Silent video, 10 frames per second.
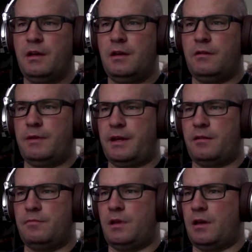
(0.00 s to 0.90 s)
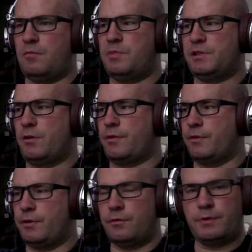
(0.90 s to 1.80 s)
We had Below the
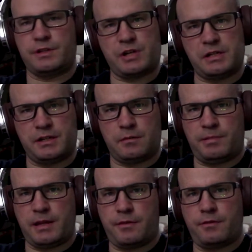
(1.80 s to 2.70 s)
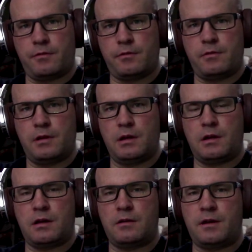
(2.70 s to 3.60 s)
Root, which I did a playthrough
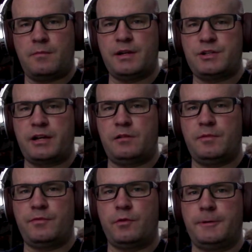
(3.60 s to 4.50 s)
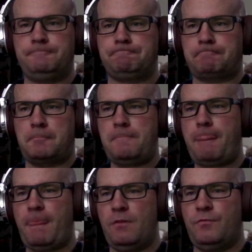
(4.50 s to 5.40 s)
on my channel before.
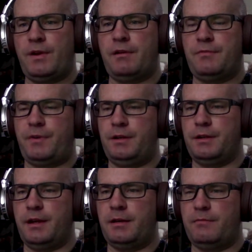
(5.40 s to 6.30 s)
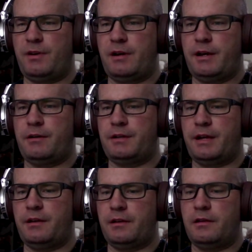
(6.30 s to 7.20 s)
Very fun game, very entertaining.